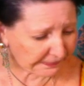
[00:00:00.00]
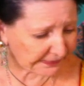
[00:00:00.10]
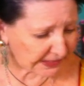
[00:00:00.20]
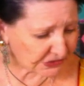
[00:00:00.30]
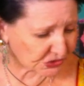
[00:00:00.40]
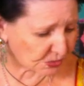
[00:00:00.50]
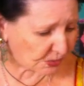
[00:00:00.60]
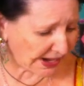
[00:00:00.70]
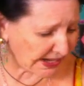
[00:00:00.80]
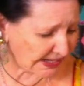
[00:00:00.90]
Things are
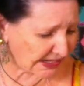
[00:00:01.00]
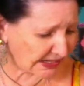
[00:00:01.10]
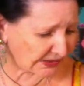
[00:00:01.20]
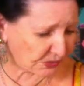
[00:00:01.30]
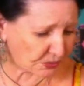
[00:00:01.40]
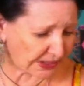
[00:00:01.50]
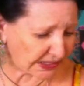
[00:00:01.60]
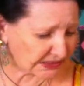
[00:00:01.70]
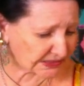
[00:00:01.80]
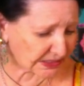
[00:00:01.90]
waiting in the
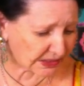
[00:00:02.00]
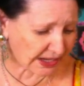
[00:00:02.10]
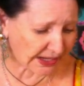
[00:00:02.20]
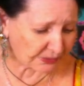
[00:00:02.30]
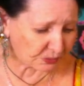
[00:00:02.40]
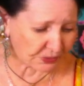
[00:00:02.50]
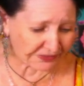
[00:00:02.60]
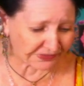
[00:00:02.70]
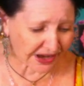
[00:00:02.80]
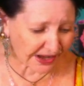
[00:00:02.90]
wings, and, and
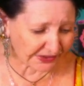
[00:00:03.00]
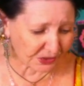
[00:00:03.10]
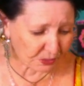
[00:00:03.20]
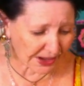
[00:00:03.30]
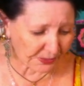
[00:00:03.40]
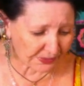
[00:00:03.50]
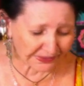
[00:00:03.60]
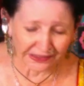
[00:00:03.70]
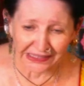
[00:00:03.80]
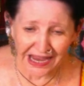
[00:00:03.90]
we've gotten away with
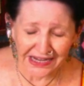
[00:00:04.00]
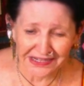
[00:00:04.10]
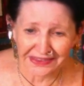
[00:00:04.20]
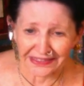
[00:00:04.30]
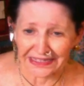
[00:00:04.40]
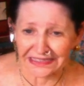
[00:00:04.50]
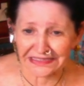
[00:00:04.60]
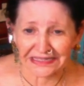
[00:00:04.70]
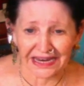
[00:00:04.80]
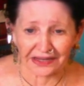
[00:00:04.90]
a lot of
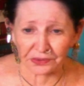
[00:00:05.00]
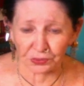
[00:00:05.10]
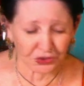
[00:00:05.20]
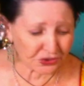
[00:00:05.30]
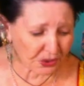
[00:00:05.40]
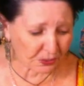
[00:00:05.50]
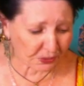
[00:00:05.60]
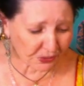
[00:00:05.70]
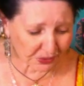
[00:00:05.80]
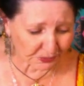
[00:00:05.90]
things, and you know,
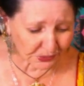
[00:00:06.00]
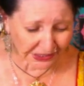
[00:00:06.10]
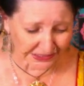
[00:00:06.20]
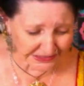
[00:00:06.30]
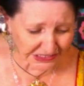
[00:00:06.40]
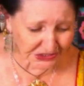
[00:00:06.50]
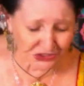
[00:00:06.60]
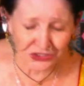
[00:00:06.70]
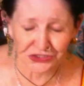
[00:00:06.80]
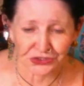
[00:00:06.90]
we'll, we'll
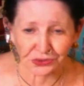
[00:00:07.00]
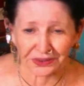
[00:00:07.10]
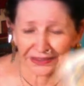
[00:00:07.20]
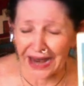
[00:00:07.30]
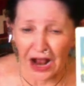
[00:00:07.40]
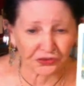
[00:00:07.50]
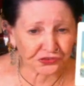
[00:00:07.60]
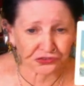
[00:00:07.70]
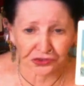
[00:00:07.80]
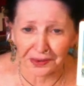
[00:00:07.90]
continue to do it. I'll
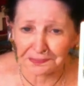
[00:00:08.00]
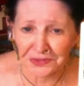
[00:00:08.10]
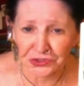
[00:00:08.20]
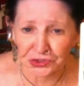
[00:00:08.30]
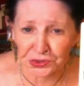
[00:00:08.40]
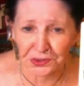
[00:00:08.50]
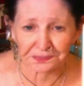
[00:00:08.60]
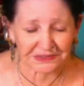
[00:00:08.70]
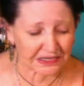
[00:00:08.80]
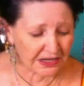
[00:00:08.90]
stir up the
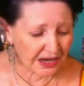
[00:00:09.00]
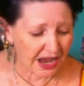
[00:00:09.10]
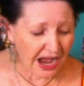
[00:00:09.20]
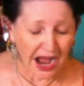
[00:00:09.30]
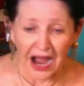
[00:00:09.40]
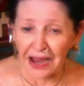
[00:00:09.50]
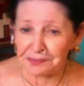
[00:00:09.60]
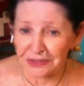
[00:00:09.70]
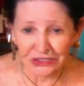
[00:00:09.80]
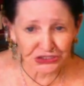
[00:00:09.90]
troops. I'm
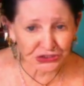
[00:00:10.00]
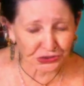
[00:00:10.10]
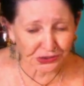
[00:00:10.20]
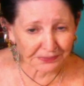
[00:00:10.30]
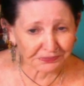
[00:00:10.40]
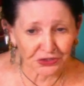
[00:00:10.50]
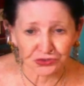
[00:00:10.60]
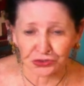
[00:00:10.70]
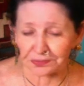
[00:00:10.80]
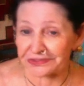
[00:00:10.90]
going to stir up the
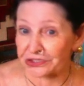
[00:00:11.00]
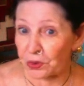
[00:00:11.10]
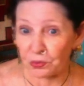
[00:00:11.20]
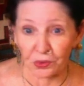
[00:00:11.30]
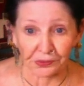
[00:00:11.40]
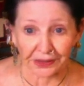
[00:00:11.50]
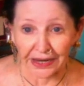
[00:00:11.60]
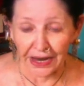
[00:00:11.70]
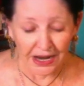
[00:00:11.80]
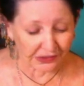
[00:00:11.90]
troops. Don't worry.
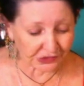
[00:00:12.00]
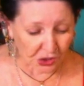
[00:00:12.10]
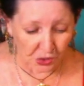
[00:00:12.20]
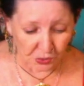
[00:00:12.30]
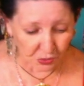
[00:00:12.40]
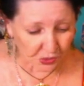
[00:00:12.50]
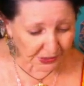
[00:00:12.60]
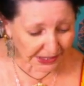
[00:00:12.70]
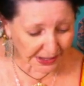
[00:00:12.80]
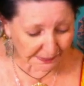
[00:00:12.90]
Don't
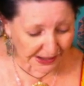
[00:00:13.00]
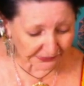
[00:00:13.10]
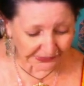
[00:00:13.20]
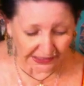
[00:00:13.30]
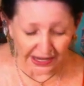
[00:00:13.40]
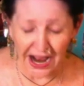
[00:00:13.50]
worry about that.